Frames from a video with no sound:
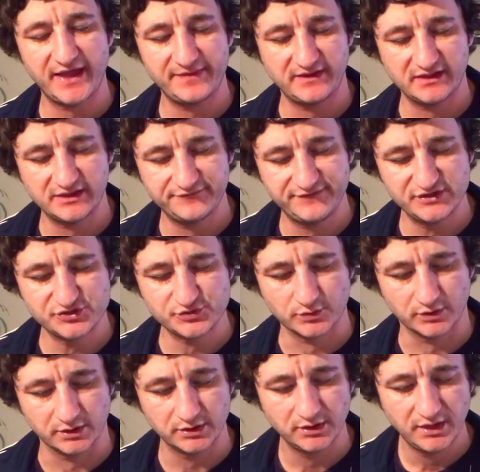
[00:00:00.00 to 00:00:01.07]
and the
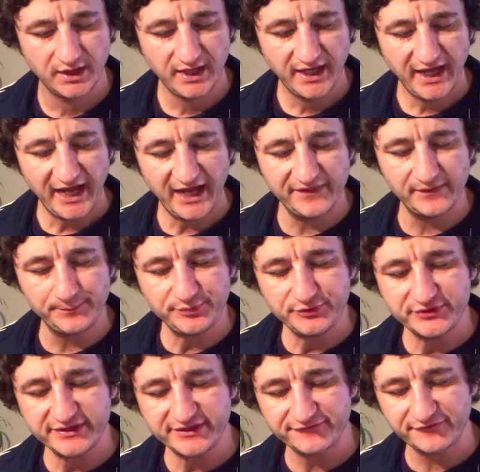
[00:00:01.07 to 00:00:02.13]
individual and the
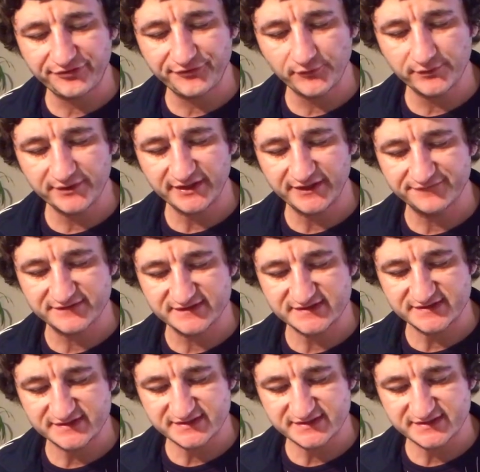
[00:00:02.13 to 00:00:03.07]
putative authority of the